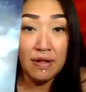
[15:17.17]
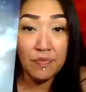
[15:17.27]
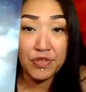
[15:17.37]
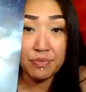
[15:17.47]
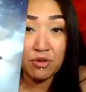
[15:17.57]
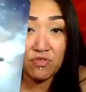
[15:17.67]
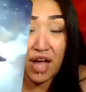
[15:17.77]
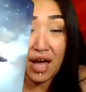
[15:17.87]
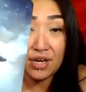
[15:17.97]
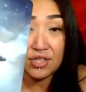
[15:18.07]
to move
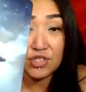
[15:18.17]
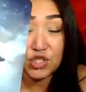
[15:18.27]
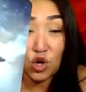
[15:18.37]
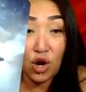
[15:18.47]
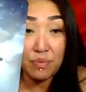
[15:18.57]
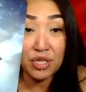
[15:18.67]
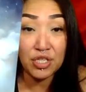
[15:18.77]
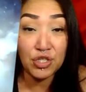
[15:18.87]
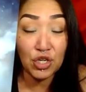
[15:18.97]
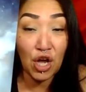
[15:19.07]
out of the storm and
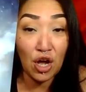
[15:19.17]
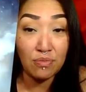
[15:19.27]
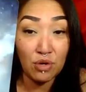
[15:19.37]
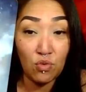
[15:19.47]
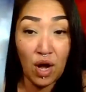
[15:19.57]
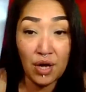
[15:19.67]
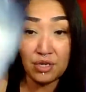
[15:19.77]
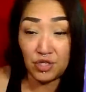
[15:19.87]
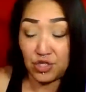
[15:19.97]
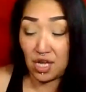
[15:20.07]
into calmer
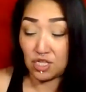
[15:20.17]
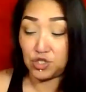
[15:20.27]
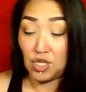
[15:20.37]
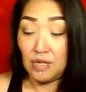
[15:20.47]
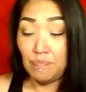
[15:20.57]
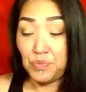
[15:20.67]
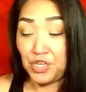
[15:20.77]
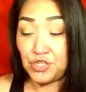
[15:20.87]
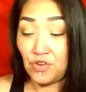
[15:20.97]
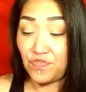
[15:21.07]
waters. Yes,
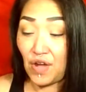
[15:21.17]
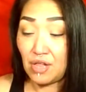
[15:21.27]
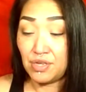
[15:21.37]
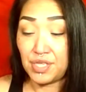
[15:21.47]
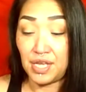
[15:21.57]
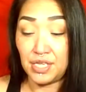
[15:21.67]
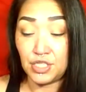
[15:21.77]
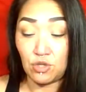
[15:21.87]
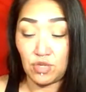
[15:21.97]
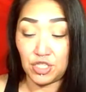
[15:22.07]
and you're following that
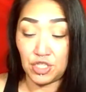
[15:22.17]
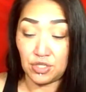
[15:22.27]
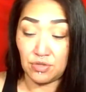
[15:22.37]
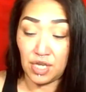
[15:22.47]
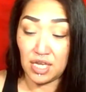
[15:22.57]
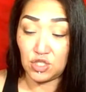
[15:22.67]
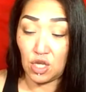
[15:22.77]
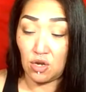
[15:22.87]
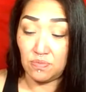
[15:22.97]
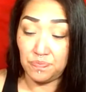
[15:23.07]
intuition. Okay,
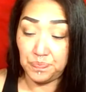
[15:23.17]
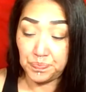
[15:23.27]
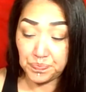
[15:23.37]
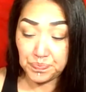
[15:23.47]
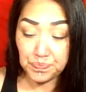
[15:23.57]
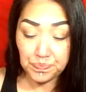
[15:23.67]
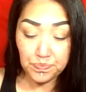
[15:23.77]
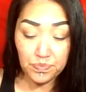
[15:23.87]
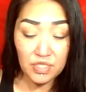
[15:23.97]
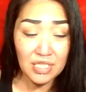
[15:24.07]
so
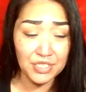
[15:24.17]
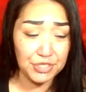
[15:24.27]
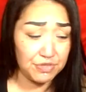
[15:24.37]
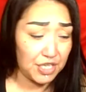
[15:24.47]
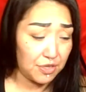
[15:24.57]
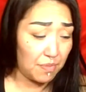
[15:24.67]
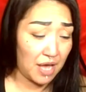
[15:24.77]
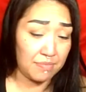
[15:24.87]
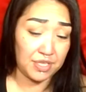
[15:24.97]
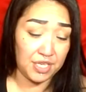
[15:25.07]
let's see what's at the
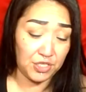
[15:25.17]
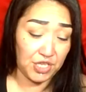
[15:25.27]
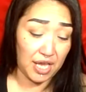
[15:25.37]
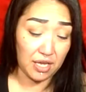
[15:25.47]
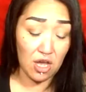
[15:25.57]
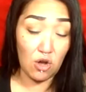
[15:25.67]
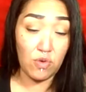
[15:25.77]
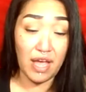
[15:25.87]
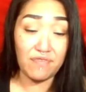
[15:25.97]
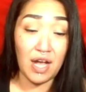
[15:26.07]
bottom of this deck.
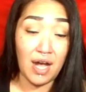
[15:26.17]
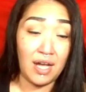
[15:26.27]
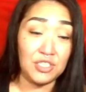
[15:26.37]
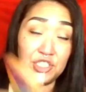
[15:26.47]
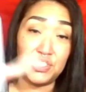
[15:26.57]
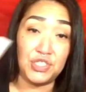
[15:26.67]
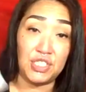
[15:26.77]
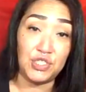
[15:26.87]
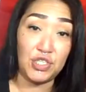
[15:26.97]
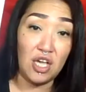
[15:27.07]
We have
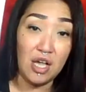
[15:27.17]
consciousness.